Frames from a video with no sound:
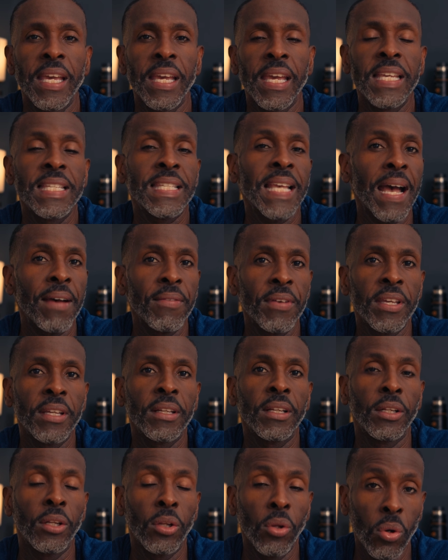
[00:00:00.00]
is having
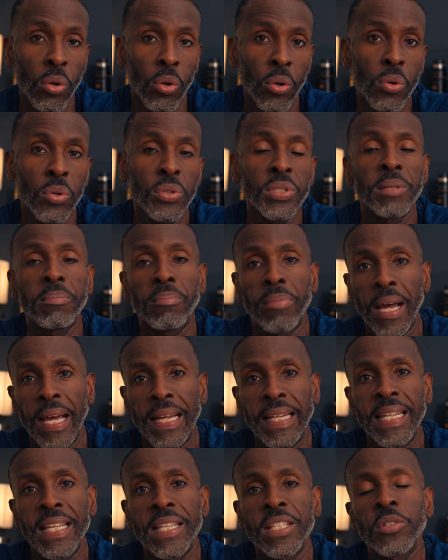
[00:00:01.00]
logos and
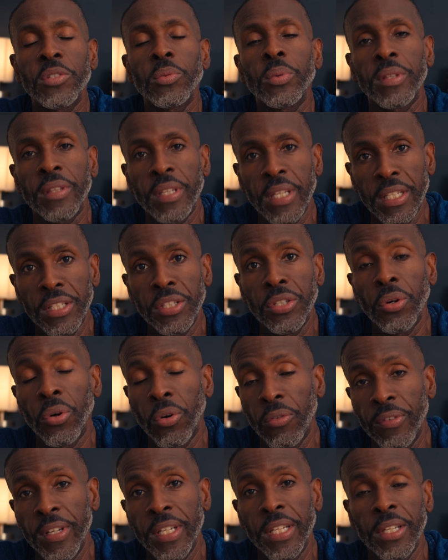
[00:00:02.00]
brandings within your
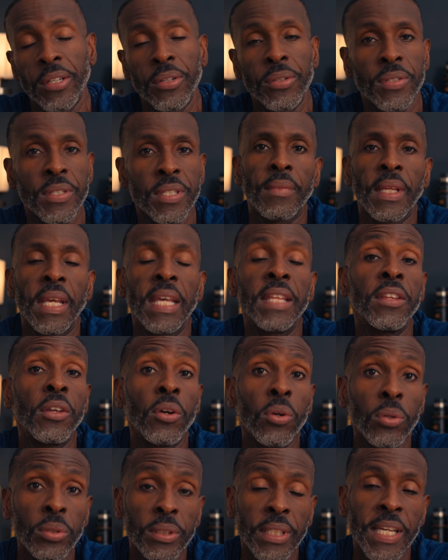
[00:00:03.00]
videos. In the
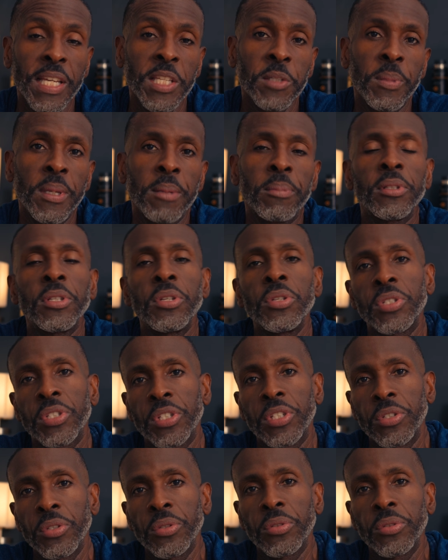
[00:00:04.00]
old days, people used to do